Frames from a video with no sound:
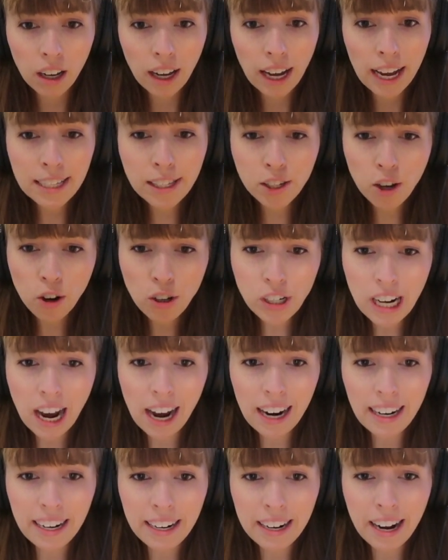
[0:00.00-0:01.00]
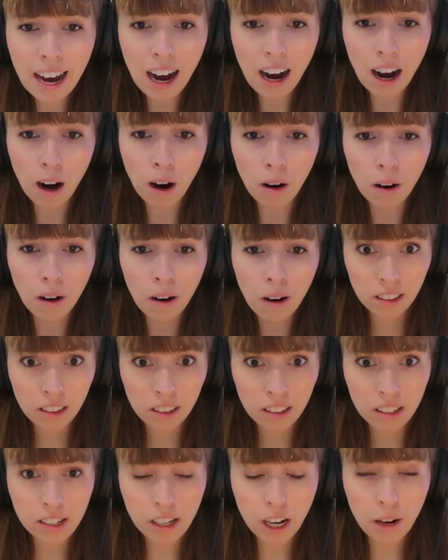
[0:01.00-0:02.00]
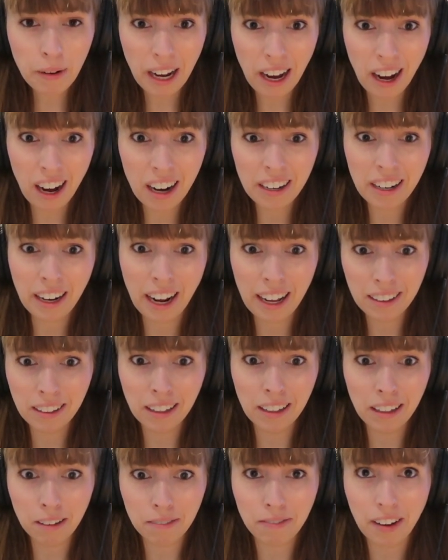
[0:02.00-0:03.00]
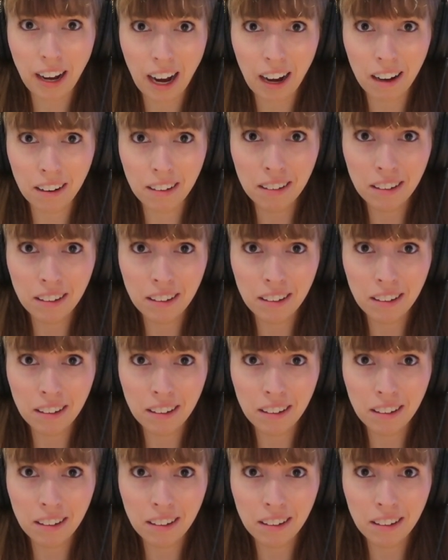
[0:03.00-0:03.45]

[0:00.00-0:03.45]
It's so tiny now. It's going to be hard to get Lilith out.